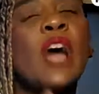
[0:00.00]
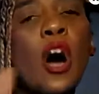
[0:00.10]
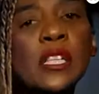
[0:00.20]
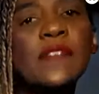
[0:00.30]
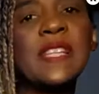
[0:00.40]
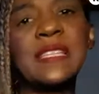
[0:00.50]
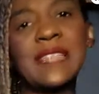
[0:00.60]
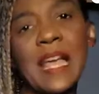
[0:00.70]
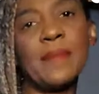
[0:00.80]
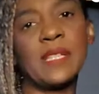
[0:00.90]
All of these
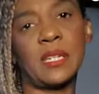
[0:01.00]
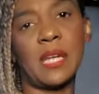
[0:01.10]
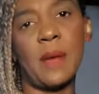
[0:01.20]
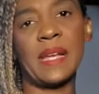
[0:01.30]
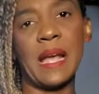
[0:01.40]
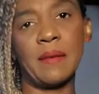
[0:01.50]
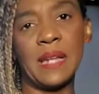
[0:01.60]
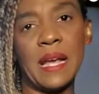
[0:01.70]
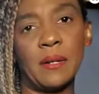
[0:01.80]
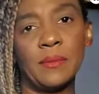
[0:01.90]
statements are coming out
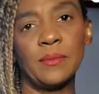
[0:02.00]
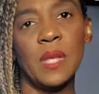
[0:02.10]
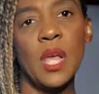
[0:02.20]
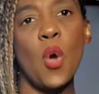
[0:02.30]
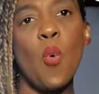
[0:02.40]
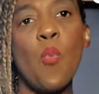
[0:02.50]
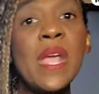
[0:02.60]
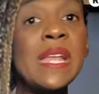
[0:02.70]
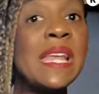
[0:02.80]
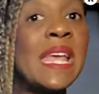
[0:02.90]
now.
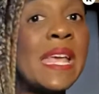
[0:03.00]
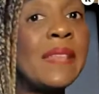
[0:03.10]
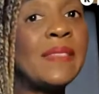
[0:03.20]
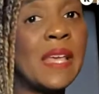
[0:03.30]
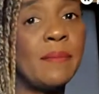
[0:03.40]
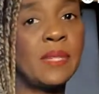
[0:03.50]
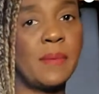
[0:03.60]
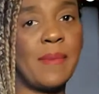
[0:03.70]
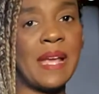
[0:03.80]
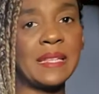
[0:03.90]
We need them
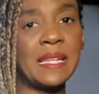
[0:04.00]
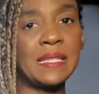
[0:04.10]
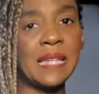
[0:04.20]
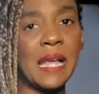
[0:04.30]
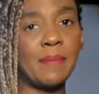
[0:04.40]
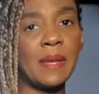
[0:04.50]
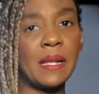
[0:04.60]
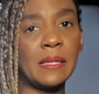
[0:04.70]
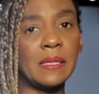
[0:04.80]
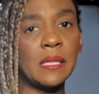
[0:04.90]
to make these
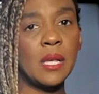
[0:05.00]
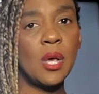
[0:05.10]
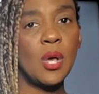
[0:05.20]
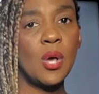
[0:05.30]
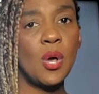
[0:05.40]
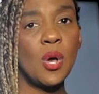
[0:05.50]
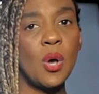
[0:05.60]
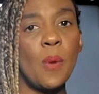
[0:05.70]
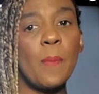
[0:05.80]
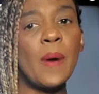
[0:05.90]
statements,
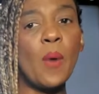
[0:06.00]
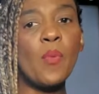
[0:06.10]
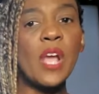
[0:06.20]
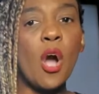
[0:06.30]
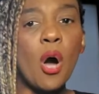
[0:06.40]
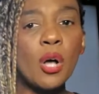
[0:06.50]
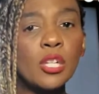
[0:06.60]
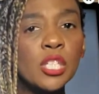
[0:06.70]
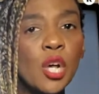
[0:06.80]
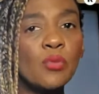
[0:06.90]
but we
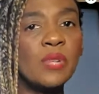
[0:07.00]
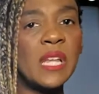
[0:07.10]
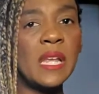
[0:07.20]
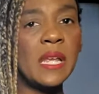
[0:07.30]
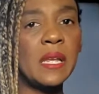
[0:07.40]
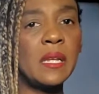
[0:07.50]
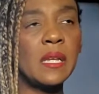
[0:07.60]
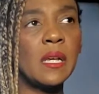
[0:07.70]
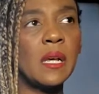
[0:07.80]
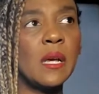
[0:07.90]
also
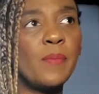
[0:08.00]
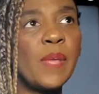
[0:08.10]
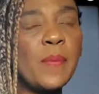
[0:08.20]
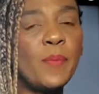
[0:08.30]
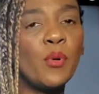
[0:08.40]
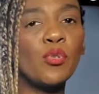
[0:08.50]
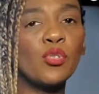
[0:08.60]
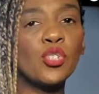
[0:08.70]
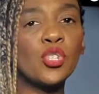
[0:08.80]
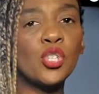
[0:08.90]
need people
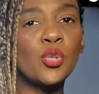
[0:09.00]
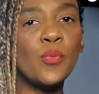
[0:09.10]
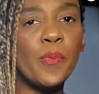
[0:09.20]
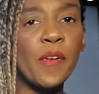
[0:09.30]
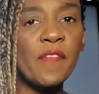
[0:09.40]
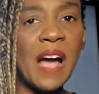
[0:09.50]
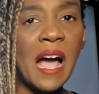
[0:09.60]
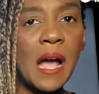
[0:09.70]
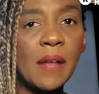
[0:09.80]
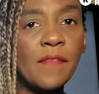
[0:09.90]
to
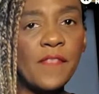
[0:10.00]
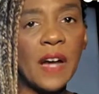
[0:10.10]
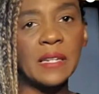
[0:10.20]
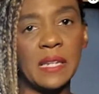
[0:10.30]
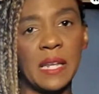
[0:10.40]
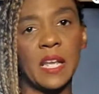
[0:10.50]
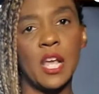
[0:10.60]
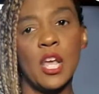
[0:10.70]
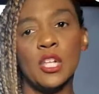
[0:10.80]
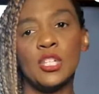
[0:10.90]
provide funding.
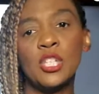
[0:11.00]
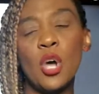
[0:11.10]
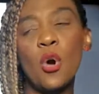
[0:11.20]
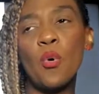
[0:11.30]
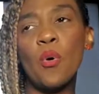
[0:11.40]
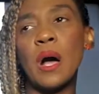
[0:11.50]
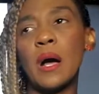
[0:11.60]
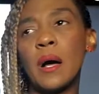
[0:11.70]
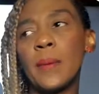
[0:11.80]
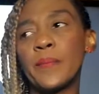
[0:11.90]
So
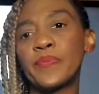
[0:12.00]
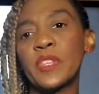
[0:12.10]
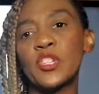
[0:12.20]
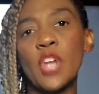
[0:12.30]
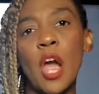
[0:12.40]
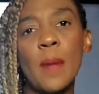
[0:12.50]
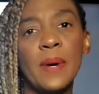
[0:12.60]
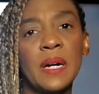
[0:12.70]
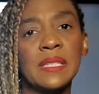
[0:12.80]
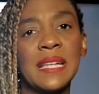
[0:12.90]

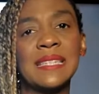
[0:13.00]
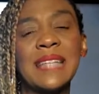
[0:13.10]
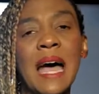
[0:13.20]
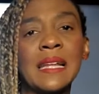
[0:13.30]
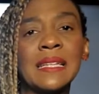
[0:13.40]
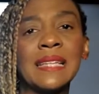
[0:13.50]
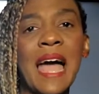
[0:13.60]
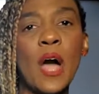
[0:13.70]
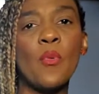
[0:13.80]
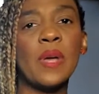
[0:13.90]
Starbucks is not
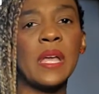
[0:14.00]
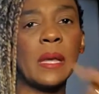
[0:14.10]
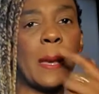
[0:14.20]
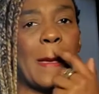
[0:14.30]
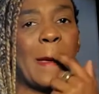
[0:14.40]
allowing